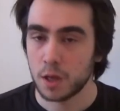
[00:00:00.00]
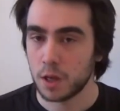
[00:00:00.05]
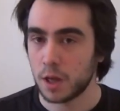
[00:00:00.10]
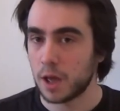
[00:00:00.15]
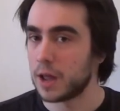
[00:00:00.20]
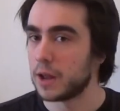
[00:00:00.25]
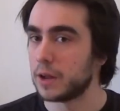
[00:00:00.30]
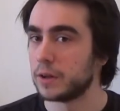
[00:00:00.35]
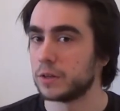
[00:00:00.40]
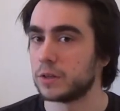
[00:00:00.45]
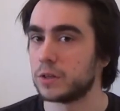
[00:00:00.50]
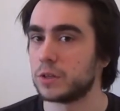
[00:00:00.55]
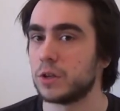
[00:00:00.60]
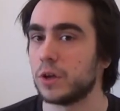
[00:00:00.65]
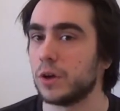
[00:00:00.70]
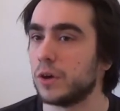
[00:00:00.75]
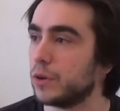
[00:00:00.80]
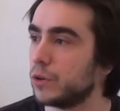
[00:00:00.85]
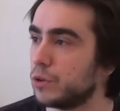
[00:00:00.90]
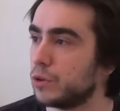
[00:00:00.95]
And
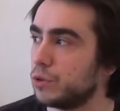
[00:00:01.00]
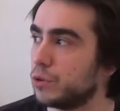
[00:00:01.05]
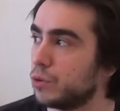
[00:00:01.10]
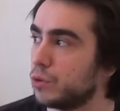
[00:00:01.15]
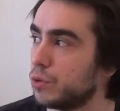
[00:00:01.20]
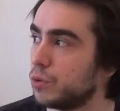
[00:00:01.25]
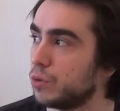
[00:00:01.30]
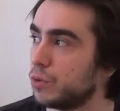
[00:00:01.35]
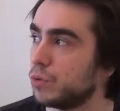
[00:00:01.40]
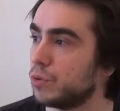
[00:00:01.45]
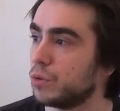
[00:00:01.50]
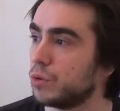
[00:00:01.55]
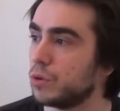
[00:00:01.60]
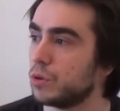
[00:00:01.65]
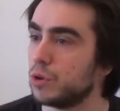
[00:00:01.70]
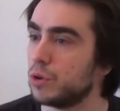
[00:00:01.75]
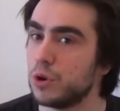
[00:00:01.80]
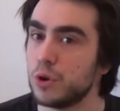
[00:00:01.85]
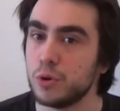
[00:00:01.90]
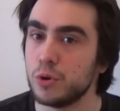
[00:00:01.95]
so you
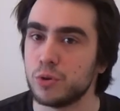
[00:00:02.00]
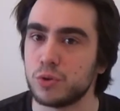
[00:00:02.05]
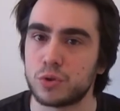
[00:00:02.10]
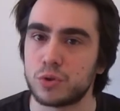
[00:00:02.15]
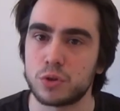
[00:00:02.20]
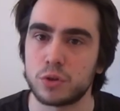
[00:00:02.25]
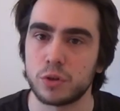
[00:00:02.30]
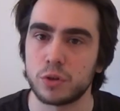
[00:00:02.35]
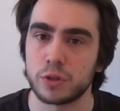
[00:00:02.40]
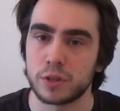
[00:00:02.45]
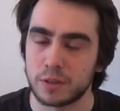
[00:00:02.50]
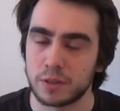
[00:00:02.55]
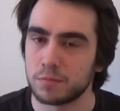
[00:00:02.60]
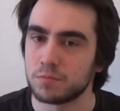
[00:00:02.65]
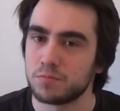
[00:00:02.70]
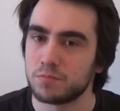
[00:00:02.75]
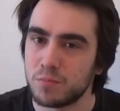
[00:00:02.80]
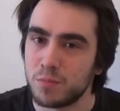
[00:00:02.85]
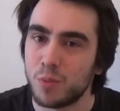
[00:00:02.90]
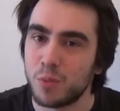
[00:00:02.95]
lose
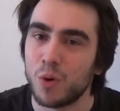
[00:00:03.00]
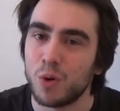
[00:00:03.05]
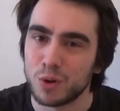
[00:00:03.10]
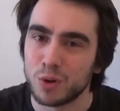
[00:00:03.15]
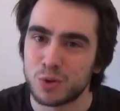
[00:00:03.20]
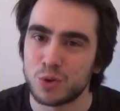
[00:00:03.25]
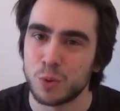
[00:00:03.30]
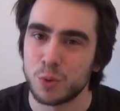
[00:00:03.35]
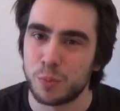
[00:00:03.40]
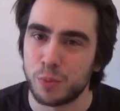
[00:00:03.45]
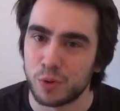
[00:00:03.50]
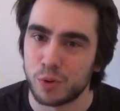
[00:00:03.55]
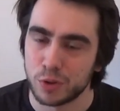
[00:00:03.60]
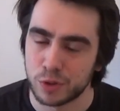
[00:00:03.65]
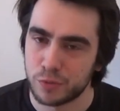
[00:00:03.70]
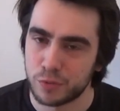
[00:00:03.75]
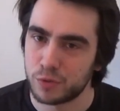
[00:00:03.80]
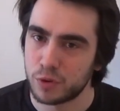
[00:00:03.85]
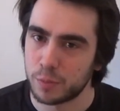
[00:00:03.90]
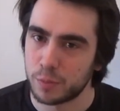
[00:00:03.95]
more support
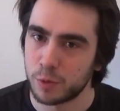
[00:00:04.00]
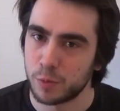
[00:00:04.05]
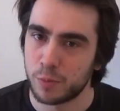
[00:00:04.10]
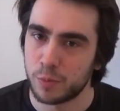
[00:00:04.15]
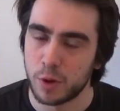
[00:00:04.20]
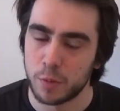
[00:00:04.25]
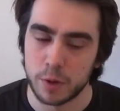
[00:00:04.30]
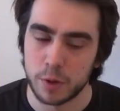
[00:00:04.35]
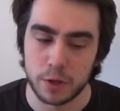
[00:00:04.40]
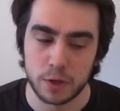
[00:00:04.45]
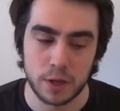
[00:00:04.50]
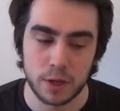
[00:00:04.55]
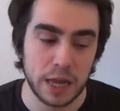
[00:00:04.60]
from the public.